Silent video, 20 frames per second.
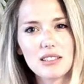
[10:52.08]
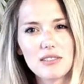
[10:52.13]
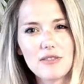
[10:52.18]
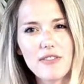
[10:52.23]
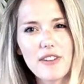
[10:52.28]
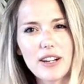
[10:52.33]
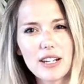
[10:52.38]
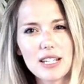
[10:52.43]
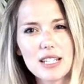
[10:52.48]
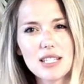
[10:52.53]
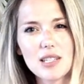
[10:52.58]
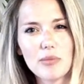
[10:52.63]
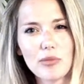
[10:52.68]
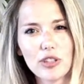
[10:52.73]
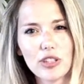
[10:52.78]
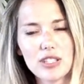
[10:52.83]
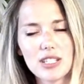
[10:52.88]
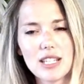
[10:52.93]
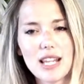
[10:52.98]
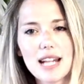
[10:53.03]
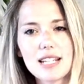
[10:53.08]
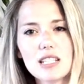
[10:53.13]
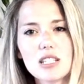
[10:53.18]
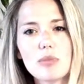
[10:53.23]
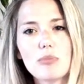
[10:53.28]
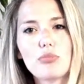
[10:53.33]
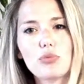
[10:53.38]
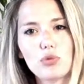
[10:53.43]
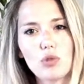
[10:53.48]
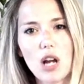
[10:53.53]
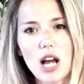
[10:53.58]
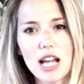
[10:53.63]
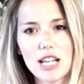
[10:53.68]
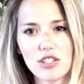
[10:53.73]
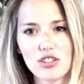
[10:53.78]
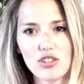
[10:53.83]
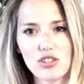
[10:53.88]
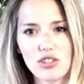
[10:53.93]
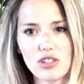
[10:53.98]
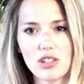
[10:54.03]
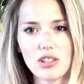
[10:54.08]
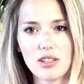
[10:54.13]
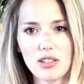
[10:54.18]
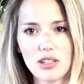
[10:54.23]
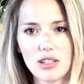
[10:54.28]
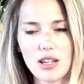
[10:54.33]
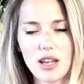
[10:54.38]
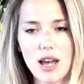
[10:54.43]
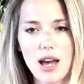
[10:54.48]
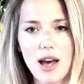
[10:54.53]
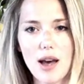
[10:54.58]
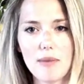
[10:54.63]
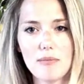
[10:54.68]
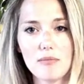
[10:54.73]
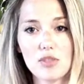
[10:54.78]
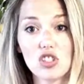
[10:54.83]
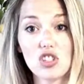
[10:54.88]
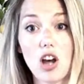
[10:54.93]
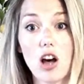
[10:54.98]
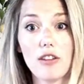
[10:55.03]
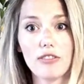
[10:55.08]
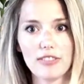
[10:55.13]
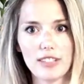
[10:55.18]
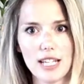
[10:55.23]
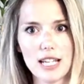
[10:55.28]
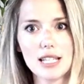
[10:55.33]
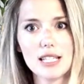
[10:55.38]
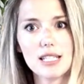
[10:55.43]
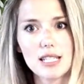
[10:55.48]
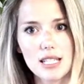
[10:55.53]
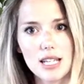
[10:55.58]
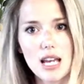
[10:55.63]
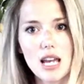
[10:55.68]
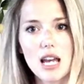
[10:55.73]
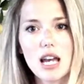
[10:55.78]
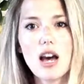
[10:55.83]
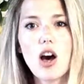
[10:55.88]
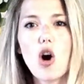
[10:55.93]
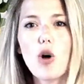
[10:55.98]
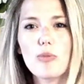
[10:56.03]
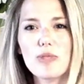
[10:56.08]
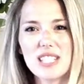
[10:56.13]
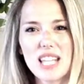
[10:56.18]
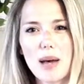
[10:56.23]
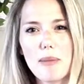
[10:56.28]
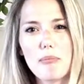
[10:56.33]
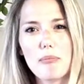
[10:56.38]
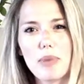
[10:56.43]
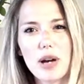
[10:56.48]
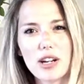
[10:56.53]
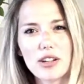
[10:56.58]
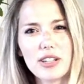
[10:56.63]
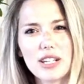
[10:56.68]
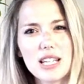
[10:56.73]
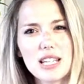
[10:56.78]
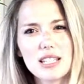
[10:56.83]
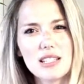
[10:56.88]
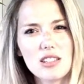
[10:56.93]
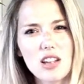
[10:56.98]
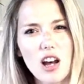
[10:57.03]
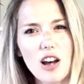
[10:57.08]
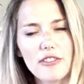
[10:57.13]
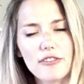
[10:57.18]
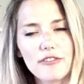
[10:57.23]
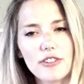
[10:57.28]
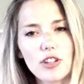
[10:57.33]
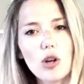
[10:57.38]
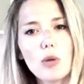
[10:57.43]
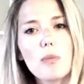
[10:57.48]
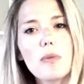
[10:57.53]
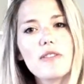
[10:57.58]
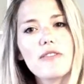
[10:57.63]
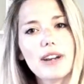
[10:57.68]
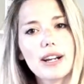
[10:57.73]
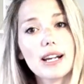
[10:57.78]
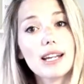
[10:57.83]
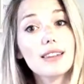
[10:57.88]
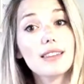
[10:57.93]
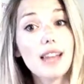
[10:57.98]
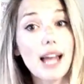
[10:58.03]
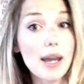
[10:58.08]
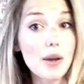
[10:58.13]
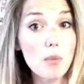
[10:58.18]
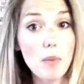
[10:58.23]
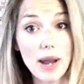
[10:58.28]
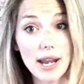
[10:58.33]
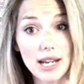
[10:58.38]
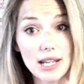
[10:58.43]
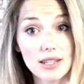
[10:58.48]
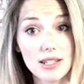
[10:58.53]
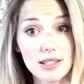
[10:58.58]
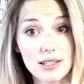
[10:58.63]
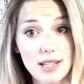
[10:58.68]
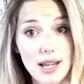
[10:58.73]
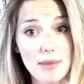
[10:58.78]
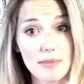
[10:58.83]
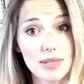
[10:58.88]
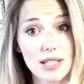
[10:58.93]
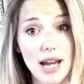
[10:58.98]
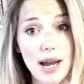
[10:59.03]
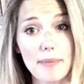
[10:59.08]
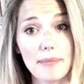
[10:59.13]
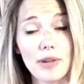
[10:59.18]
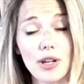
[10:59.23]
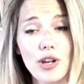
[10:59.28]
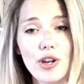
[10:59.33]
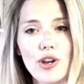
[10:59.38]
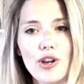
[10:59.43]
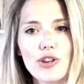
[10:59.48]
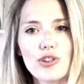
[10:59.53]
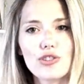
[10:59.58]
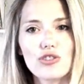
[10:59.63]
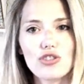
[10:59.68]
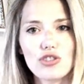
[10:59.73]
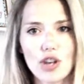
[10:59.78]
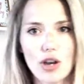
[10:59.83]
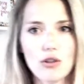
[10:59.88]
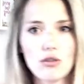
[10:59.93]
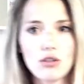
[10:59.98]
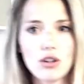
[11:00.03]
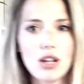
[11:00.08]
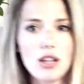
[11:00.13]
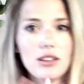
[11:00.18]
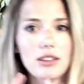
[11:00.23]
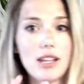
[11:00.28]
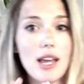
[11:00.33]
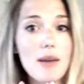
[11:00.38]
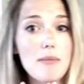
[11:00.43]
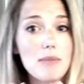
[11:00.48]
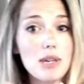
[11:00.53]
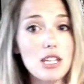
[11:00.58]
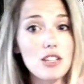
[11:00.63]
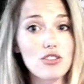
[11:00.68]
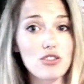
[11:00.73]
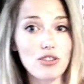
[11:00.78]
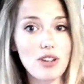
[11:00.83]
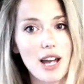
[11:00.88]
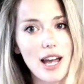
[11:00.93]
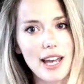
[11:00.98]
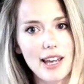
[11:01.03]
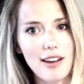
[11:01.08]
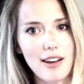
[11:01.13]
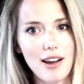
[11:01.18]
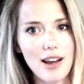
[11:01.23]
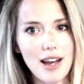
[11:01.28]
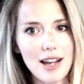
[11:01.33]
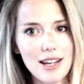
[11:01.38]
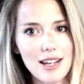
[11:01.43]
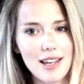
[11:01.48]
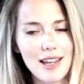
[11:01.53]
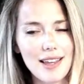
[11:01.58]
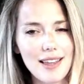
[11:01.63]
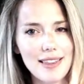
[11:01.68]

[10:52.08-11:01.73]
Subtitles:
very similar to that, to the brushed softness. Almost that buttery soft feel, but very lightweight at the same time. So let me try on